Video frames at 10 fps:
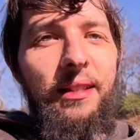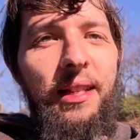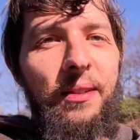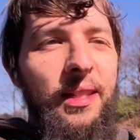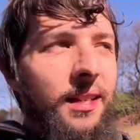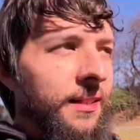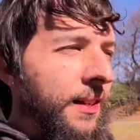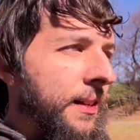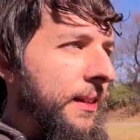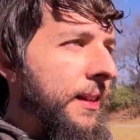deer tick that
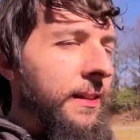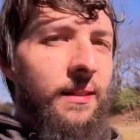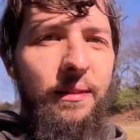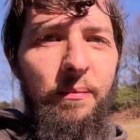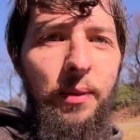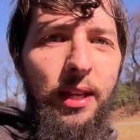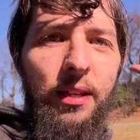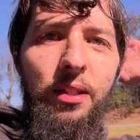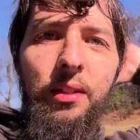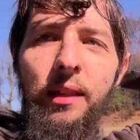I got back
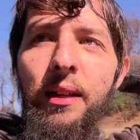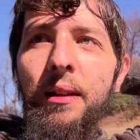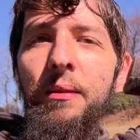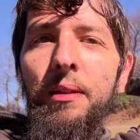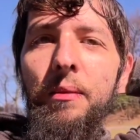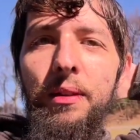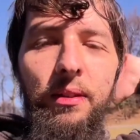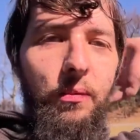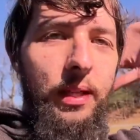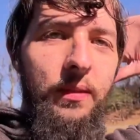in July when I went through West